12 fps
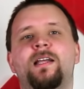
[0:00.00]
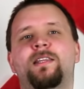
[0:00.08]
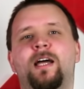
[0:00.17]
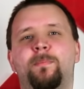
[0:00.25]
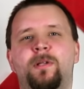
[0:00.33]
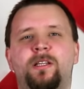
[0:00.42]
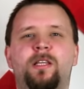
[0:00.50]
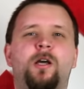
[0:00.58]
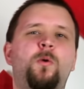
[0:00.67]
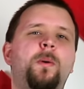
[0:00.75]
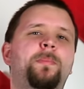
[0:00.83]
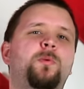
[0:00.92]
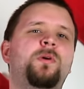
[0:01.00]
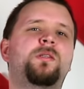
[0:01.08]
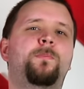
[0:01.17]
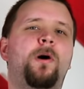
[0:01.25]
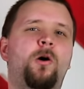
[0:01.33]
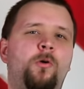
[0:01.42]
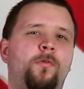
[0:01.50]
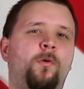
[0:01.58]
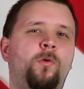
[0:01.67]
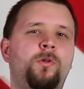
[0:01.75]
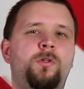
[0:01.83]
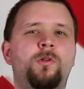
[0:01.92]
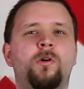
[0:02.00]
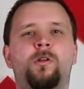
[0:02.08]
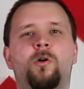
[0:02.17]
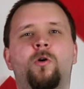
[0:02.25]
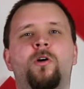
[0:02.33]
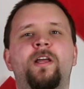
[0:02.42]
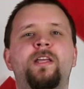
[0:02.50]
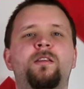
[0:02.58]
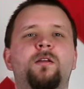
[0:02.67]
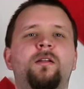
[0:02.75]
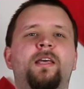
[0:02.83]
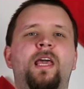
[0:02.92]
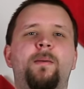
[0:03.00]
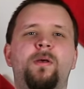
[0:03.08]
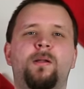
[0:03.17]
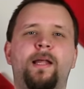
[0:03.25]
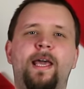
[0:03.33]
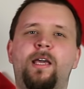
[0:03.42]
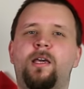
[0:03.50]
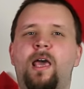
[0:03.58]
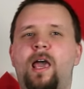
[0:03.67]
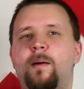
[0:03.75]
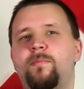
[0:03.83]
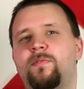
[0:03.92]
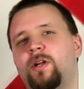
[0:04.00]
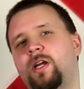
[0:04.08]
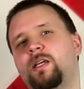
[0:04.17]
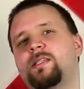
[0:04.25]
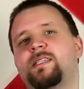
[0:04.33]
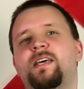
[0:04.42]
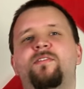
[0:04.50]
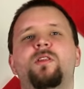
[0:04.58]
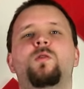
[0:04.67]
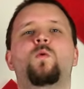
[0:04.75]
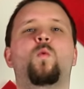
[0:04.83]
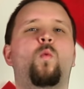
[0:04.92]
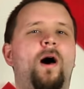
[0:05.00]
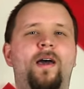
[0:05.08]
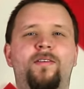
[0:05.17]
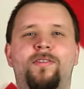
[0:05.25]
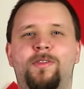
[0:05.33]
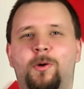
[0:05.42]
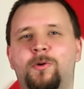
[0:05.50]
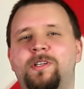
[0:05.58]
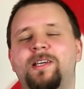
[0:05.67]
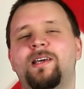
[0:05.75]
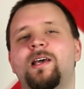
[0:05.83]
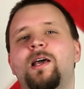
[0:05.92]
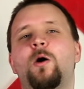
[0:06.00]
Tablet equipped with powerful dual-core Intel Kaby Lake M37Y30